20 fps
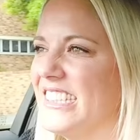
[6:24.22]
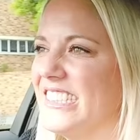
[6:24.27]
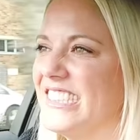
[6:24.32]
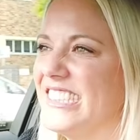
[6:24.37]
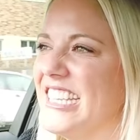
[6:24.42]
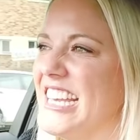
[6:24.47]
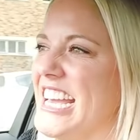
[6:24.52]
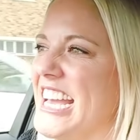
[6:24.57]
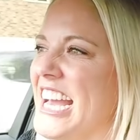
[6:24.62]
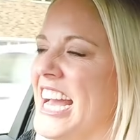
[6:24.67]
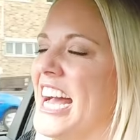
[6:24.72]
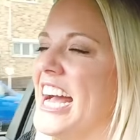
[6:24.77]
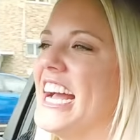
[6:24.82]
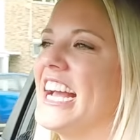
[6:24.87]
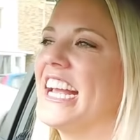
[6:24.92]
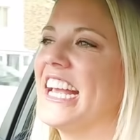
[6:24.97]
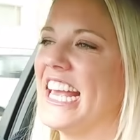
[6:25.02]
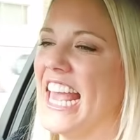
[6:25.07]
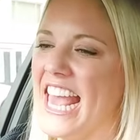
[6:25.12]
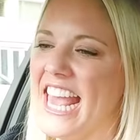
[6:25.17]
See?
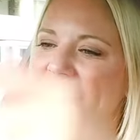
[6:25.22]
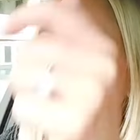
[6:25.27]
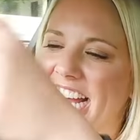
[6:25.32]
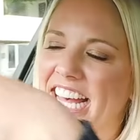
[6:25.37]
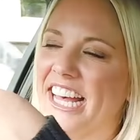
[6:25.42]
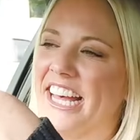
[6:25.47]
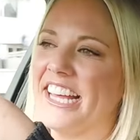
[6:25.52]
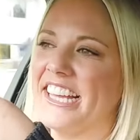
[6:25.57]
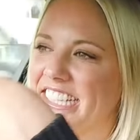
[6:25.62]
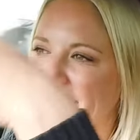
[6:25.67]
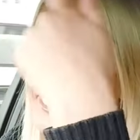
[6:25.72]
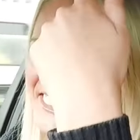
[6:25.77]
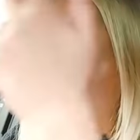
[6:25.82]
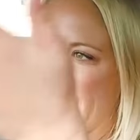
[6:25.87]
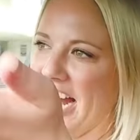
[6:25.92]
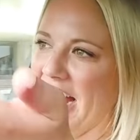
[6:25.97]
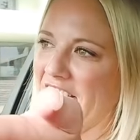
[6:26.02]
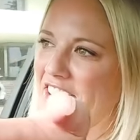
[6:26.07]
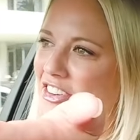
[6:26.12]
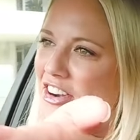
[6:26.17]
Kia
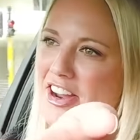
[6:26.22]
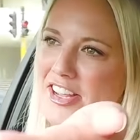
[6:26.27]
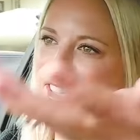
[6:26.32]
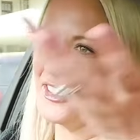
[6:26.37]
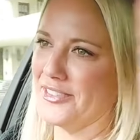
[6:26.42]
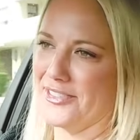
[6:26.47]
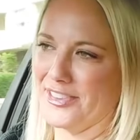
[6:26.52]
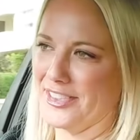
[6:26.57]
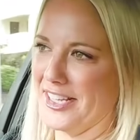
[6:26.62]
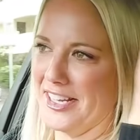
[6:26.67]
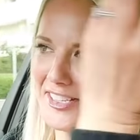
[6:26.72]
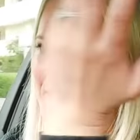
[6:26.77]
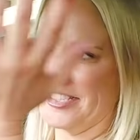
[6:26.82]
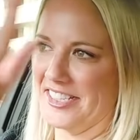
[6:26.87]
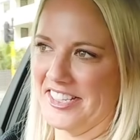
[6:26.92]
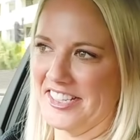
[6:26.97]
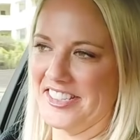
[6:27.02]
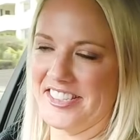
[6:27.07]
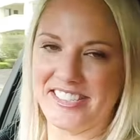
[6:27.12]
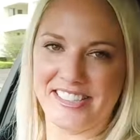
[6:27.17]
getting dressed for
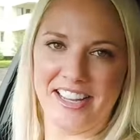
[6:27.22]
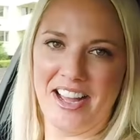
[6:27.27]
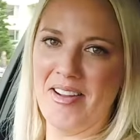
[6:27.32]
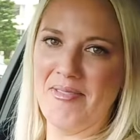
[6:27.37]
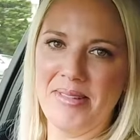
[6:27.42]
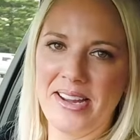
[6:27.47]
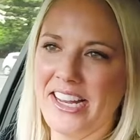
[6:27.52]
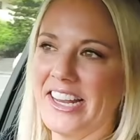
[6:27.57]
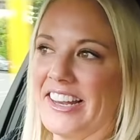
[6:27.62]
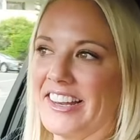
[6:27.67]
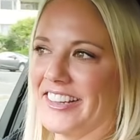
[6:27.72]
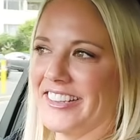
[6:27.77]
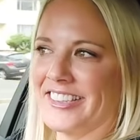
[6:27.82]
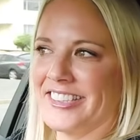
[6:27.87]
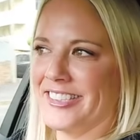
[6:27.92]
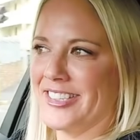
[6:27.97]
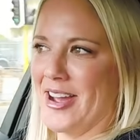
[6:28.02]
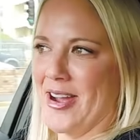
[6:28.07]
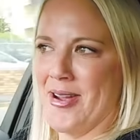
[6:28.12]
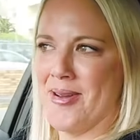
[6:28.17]
success. I mean, it's
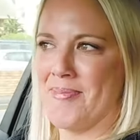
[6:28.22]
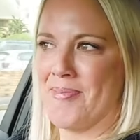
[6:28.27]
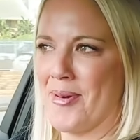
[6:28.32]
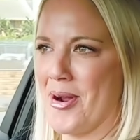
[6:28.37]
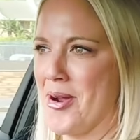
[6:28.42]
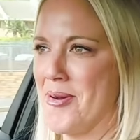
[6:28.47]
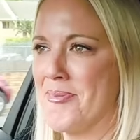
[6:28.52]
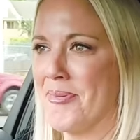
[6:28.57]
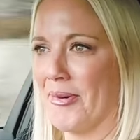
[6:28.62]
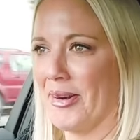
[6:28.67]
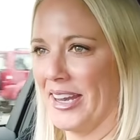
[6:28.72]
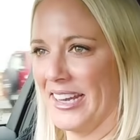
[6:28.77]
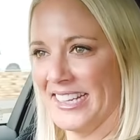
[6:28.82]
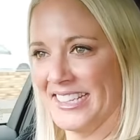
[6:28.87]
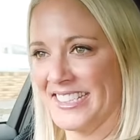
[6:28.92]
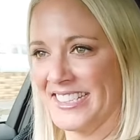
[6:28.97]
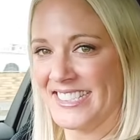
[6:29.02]
so appropriate.